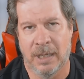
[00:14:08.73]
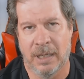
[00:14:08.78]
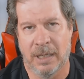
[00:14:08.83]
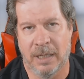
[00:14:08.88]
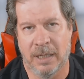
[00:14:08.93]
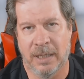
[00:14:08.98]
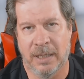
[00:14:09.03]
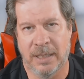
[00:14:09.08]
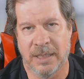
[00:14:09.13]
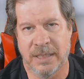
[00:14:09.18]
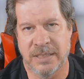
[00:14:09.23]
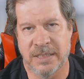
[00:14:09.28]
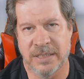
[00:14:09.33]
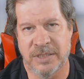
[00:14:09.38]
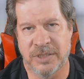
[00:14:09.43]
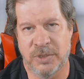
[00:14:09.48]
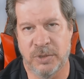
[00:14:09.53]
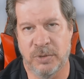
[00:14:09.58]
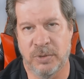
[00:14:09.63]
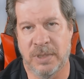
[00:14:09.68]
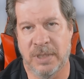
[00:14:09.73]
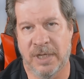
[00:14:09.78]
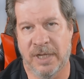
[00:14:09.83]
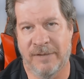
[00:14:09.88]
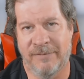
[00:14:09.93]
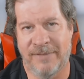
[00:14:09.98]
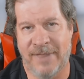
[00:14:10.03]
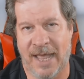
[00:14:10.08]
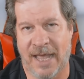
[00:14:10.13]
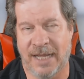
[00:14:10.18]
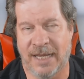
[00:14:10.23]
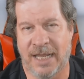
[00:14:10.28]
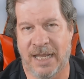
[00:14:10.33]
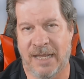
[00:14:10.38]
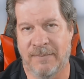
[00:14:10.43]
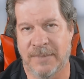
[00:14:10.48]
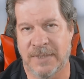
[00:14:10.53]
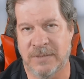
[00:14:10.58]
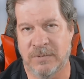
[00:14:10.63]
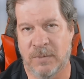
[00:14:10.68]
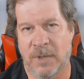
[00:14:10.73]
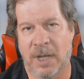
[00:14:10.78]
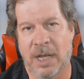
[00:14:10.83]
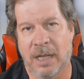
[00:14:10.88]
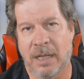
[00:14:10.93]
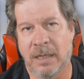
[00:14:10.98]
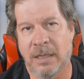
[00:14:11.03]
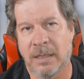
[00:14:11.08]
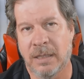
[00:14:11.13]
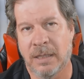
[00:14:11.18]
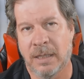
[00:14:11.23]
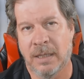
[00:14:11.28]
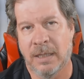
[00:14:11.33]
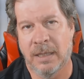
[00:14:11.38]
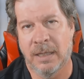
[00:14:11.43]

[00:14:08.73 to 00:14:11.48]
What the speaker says: He's a student of that game as well,